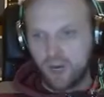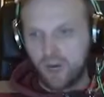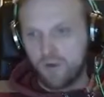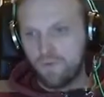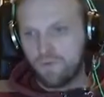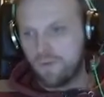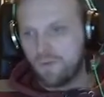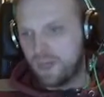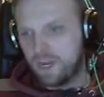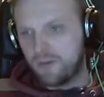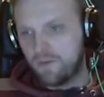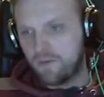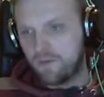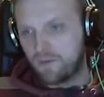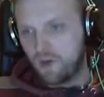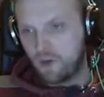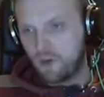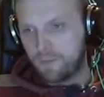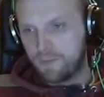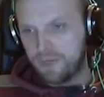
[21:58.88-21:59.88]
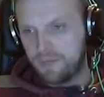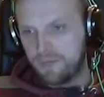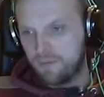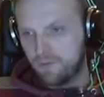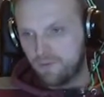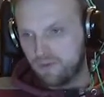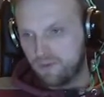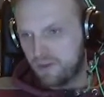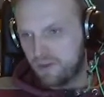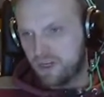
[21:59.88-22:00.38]
for the love of God, people,
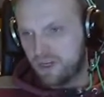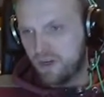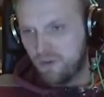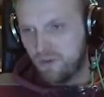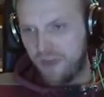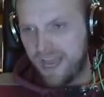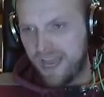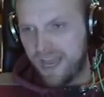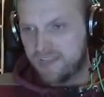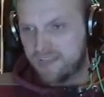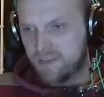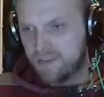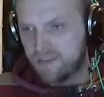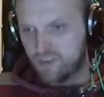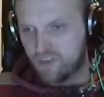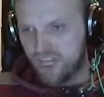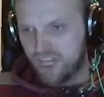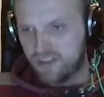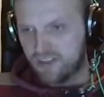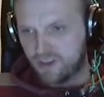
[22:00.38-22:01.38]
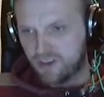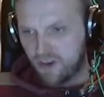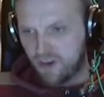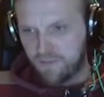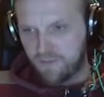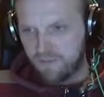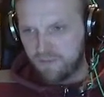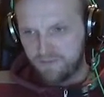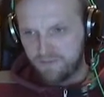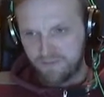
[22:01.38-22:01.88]
just go. Eston Gen Con,
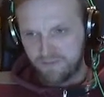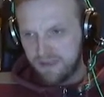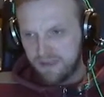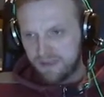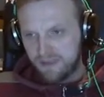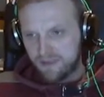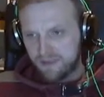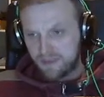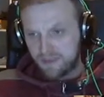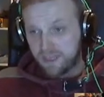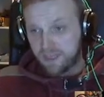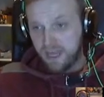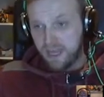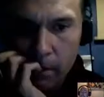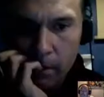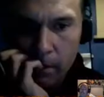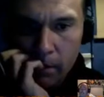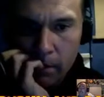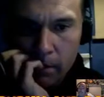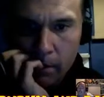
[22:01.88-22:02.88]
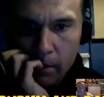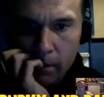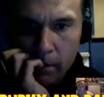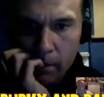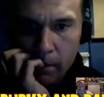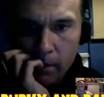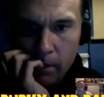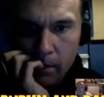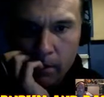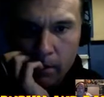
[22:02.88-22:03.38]
get there.
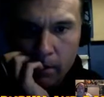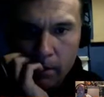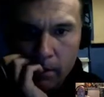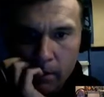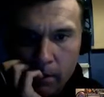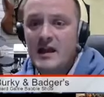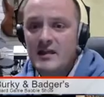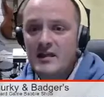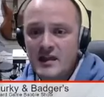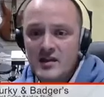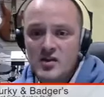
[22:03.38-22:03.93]
Yeah, yeah. And then